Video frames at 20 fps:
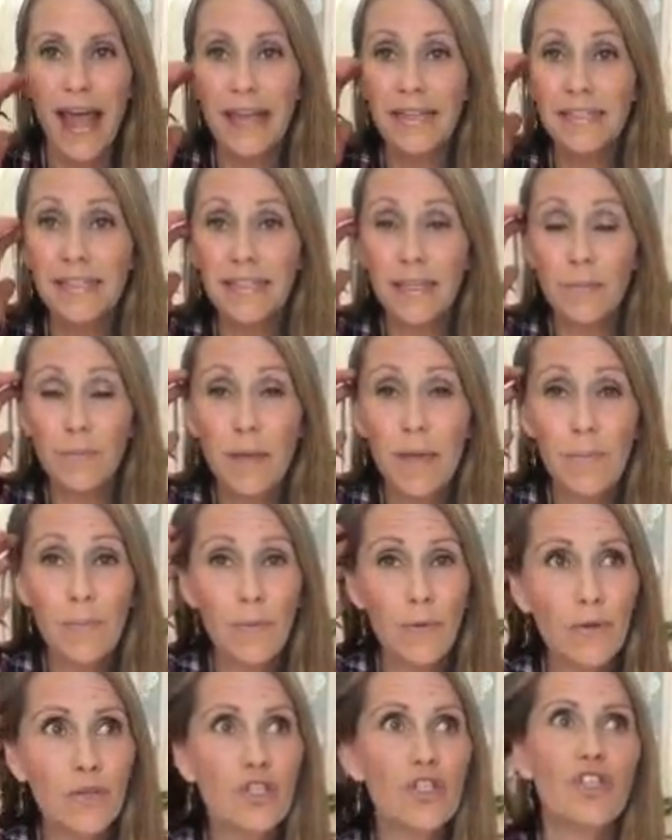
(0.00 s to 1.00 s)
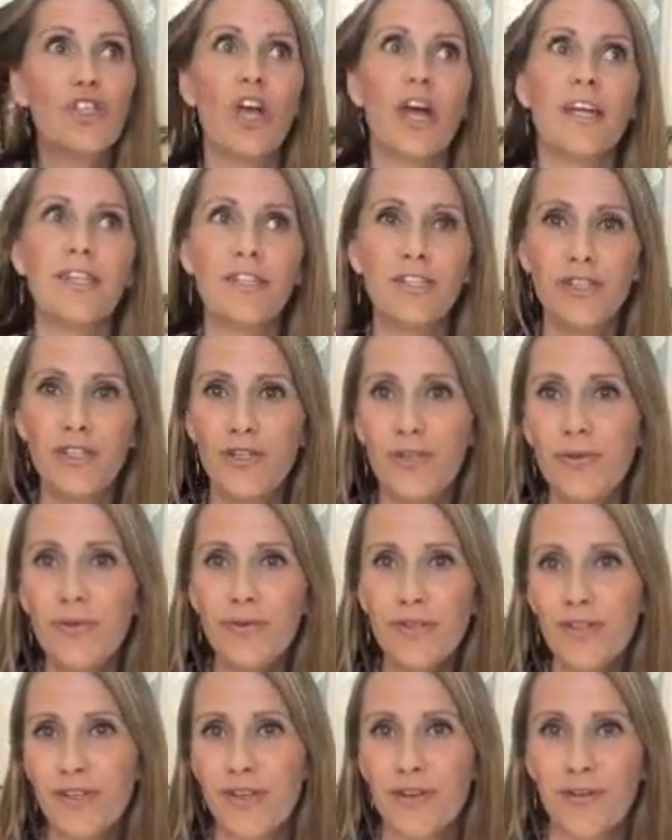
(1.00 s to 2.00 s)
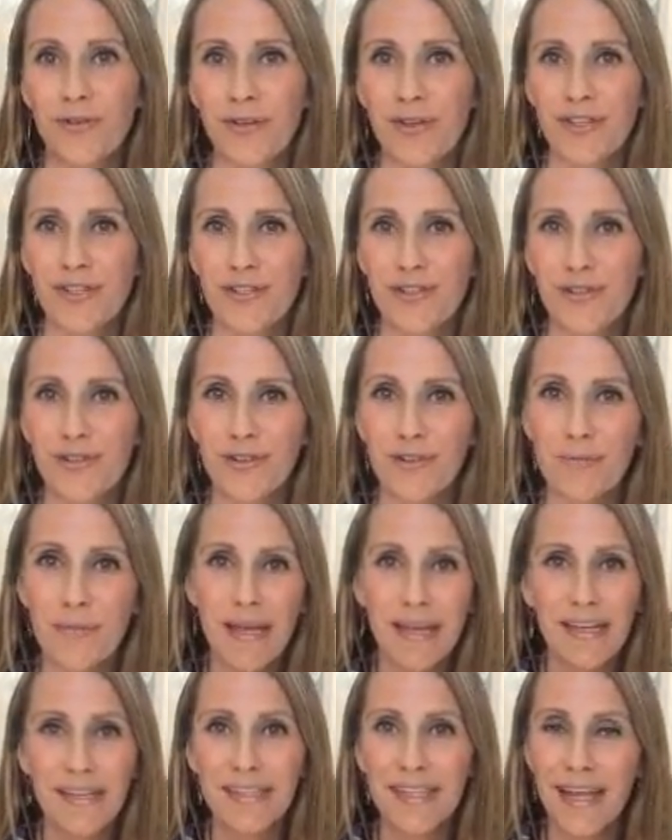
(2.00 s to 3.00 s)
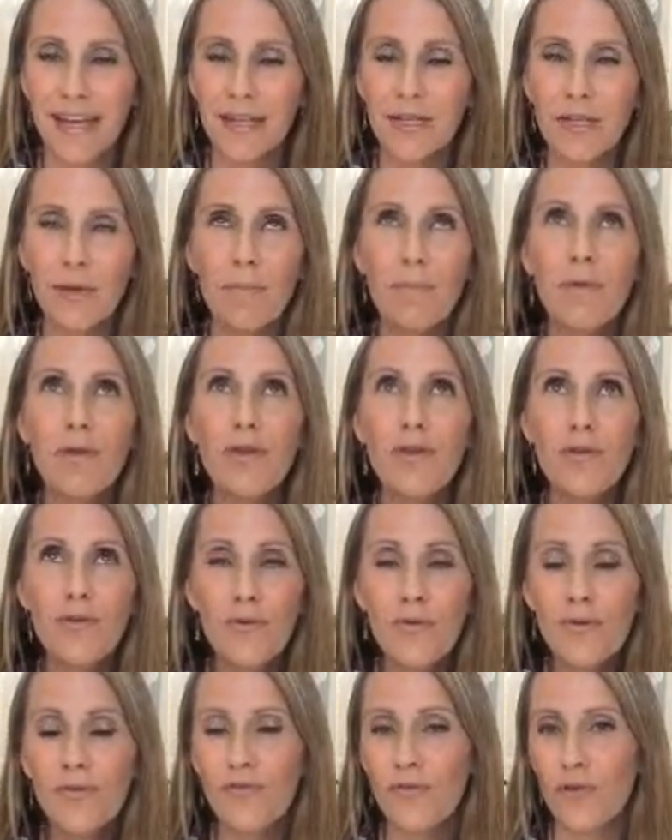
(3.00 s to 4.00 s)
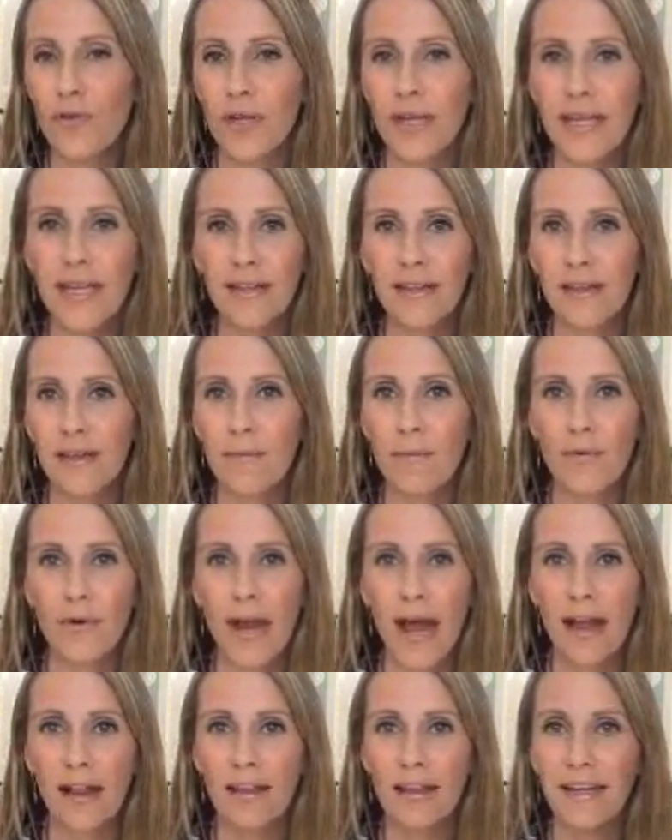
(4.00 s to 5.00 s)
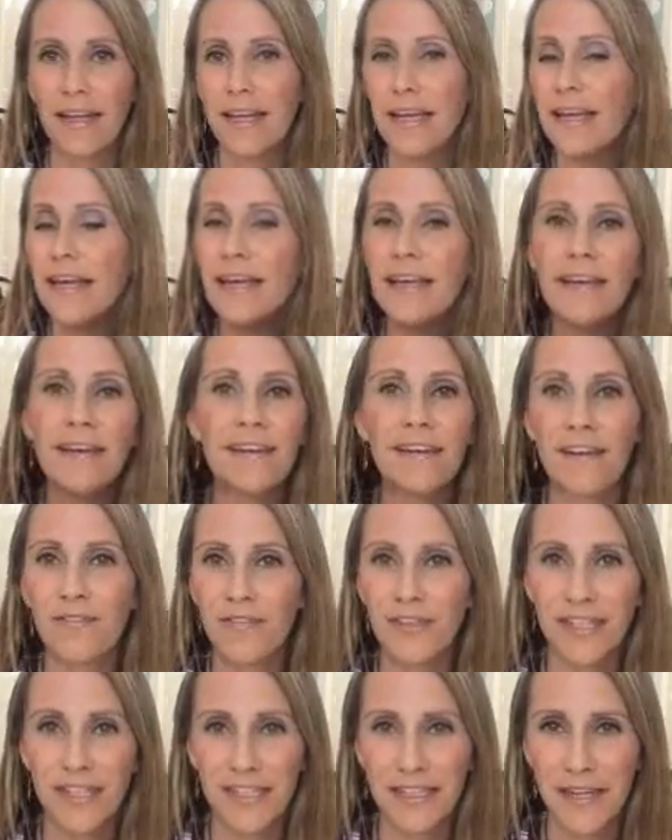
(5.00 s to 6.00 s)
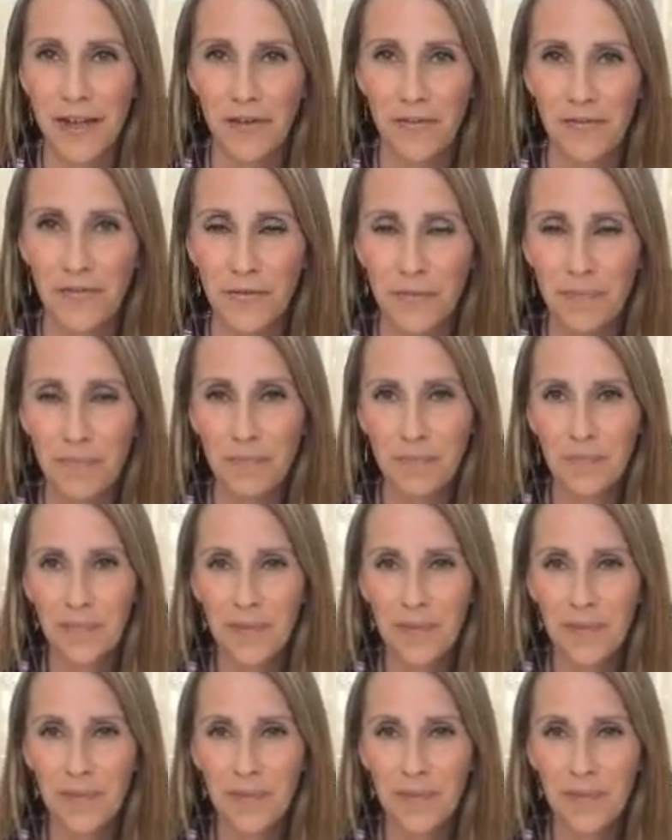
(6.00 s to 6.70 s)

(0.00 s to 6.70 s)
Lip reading: And some people just use the crystals because that is a beautiful healing modality in and of itself.